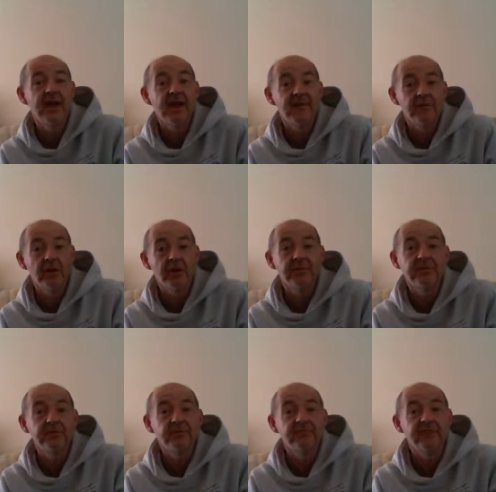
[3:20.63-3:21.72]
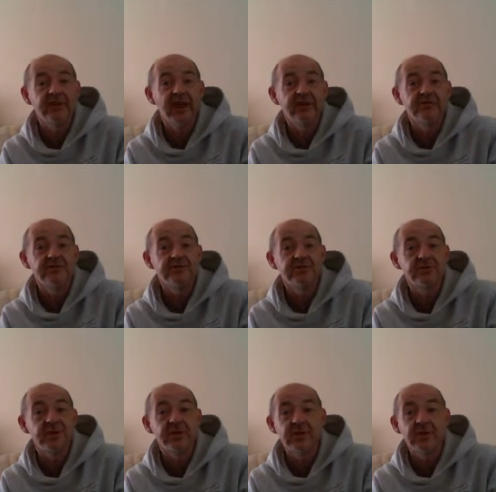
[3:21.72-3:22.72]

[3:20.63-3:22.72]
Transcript: If you'd like me to do reactions to it,